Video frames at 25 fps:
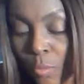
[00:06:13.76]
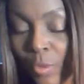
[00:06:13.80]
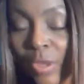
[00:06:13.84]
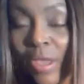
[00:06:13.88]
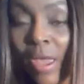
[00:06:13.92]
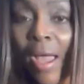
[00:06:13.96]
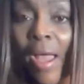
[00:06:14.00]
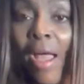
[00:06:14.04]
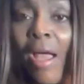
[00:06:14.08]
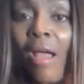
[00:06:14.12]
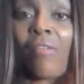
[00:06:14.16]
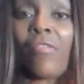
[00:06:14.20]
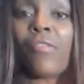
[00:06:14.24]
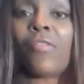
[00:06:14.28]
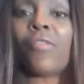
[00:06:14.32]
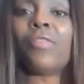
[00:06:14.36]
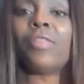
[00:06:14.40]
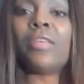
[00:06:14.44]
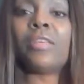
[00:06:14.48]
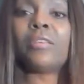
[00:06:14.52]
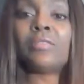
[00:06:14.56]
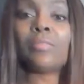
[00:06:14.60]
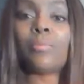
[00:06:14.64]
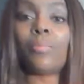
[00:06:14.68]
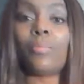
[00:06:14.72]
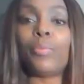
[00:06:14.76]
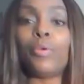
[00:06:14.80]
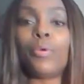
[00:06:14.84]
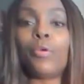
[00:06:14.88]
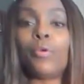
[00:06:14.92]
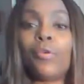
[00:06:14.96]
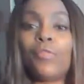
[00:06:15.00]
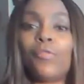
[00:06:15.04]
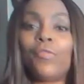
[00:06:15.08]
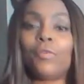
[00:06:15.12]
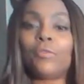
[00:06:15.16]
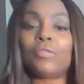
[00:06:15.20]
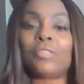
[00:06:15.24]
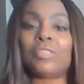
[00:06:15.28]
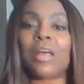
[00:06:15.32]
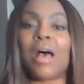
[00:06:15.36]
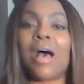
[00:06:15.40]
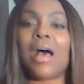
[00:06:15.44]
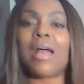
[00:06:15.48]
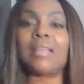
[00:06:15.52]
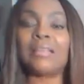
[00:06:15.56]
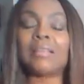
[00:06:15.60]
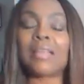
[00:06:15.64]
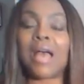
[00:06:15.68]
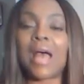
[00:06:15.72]
we have this beautiful
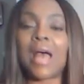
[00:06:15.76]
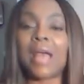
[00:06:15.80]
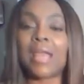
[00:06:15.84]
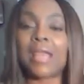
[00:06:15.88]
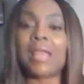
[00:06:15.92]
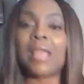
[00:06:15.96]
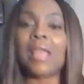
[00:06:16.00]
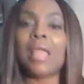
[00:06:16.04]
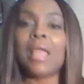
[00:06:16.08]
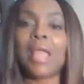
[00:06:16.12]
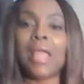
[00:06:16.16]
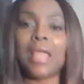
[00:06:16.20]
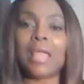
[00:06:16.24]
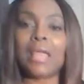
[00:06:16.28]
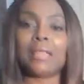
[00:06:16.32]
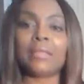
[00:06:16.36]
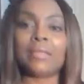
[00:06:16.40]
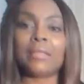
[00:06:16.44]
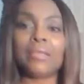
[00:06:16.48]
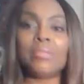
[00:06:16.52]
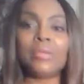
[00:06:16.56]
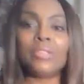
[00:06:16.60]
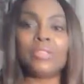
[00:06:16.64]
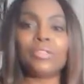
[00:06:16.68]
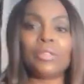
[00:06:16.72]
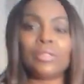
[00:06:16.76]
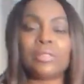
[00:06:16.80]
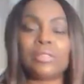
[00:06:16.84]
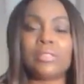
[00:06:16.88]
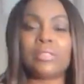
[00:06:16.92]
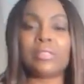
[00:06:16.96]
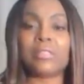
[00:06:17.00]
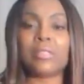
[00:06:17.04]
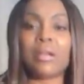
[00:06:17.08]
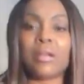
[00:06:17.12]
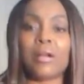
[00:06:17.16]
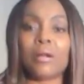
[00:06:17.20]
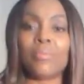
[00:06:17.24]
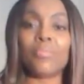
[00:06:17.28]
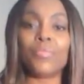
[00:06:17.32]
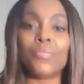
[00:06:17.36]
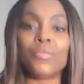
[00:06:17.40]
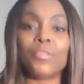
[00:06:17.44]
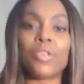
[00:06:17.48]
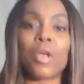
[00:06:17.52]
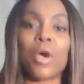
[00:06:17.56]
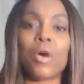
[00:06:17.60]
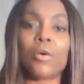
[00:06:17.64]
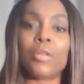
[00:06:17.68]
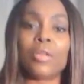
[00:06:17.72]
tie-dye, and let me just
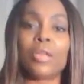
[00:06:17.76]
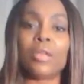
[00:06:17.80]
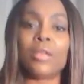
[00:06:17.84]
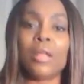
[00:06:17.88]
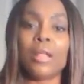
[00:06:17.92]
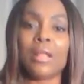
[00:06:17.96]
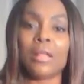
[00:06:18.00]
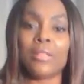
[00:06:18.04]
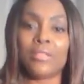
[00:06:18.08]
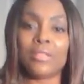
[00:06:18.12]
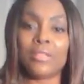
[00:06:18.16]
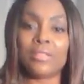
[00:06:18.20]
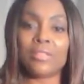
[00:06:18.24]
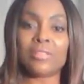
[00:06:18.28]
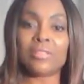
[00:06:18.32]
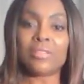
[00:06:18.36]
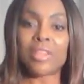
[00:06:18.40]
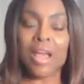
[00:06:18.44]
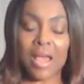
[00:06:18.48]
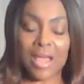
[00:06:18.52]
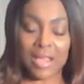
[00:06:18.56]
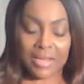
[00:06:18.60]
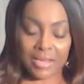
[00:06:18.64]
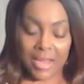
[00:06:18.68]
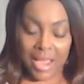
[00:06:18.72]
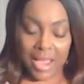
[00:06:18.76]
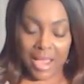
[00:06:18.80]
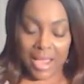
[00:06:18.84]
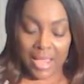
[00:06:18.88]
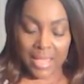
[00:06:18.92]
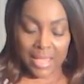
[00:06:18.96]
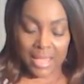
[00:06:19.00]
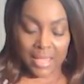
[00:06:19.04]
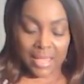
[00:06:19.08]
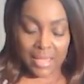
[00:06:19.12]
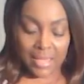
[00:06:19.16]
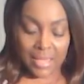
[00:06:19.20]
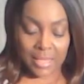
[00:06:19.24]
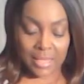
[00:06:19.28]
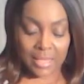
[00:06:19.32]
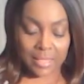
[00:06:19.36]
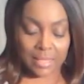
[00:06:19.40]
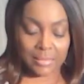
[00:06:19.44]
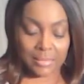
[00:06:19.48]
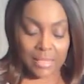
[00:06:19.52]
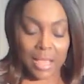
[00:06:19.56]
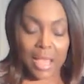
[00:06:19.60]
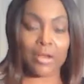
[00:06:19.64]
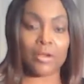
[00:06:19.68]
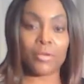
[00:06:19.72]
tell you, this tie-dye
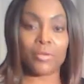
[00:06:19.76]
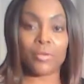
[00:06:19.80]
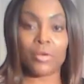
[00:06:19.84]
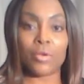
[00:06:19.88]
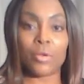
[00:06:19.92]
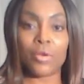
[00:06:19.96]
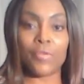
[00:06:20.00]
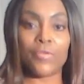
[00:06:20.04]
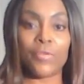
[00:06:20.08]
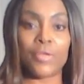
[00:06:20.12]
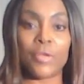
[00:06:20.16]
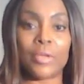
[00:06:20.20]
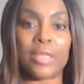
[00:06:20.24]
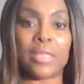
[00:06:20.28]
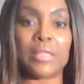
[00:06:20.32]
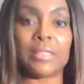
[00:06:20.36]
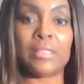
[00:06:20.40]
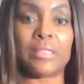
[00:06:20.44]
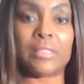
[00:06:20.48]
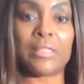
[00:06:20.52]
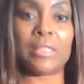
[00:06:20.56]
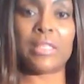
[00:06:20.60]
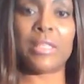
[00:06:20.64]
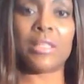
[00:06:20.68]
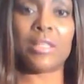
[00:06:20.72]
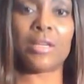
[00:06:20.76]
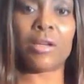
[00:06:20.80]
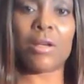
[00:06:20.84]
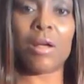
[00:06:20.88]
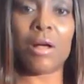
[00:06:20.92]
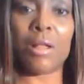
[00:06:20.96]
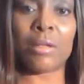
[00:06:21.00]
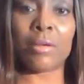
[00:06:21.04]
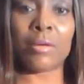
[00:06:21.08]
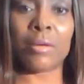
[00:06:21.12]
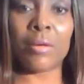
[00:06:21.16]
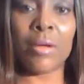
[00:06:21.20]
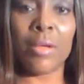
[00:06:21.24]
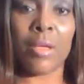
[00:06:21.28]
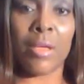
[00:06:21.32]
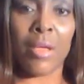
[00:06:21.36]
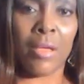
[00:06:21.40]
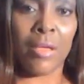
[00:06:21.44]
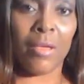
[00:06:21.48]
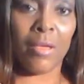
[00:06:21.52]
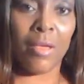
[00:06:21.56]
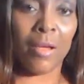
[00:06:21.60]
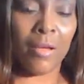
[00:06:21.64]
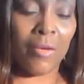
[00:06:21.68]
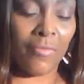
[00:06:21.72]
is, I don't know if you can see the color
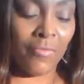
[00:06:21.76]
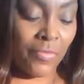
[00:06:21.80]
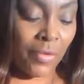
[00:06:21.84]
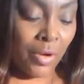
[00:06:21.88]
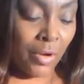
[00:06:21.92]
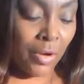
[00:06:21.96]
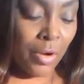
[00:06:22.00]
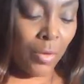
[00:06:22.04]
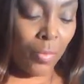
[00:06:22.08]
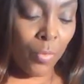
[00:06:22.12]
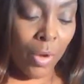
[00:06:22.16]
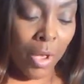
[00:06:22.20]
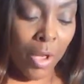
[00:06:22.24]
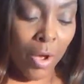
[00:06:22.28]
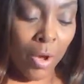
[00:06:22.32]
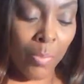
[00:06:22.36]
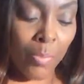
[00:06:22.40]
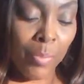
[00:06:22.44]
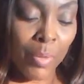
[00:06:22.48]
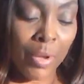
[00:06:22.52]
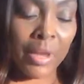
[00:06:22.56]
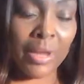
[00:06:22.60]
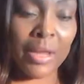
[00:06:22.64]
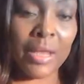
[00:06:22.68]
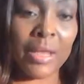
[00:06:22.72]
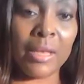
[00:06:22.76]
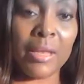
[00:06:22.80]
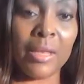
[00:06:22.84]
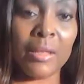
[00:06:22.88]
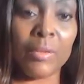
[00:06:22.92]
very well, but